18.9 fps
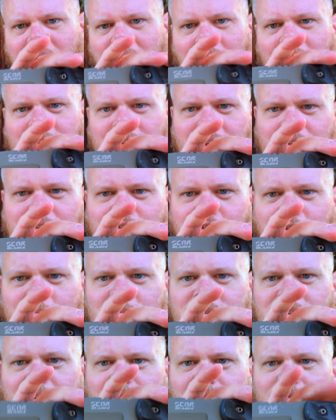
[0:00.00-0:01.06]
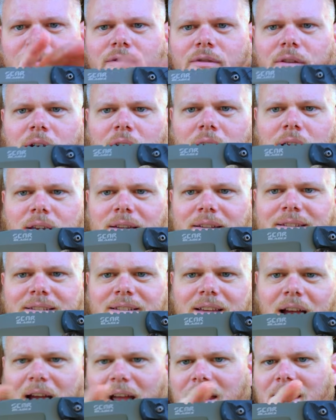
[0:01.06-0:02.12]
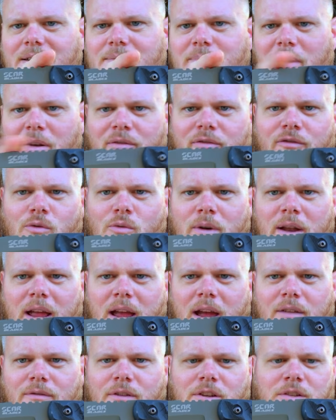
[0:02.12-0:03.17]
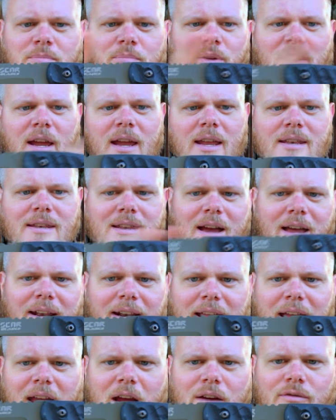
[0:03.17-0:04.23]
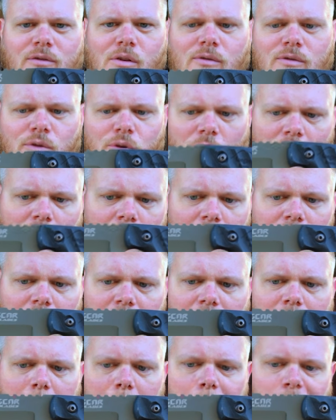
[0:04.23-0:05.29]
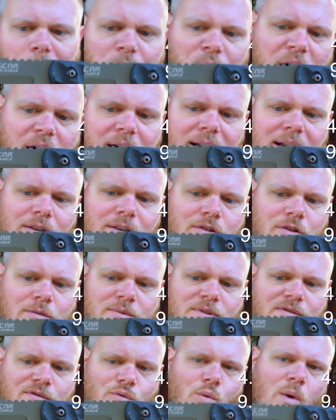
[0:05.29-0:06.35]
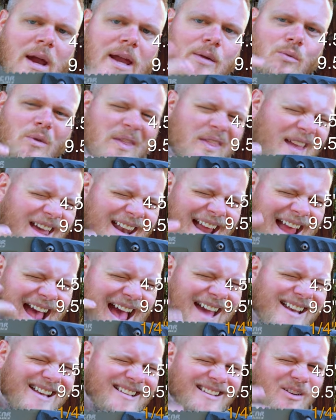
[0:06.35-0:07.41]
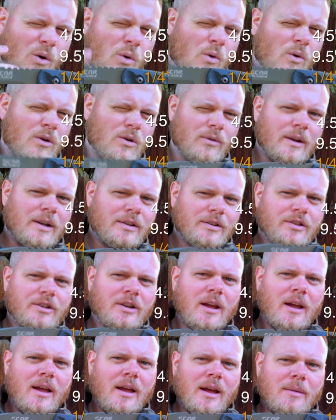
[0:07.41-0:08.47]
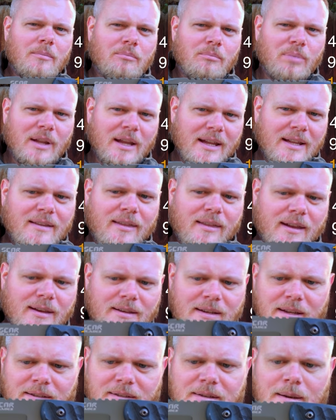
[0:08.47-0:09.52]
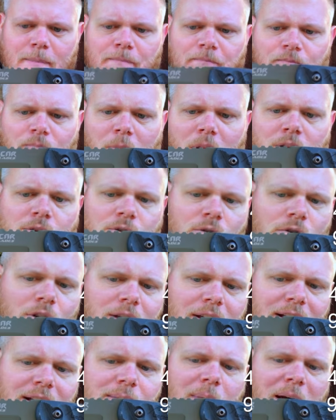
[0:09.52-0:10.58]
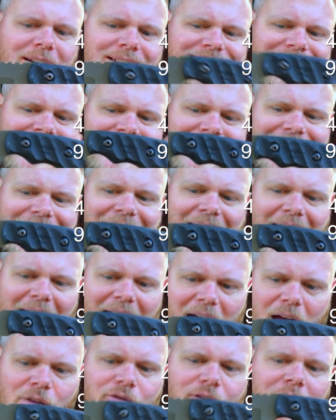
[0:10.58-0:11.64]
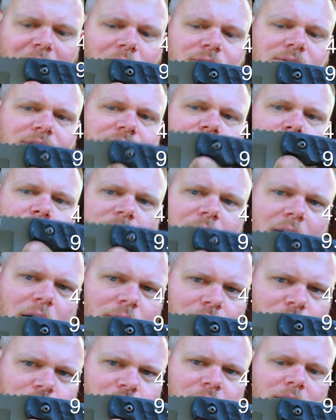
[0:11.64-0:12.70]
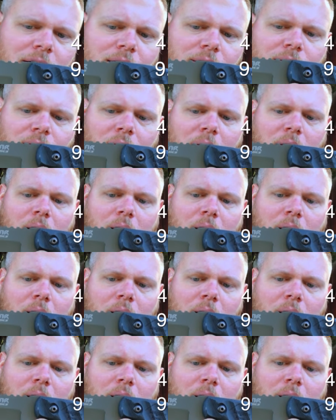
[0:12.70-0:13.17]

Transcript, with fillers: on, in terms of size, about four and a half inch blade, nine and a half overall, but in terms of weight, with that added quarter inch blade thickness, you're looking at about 10 and a half ounces without the sheath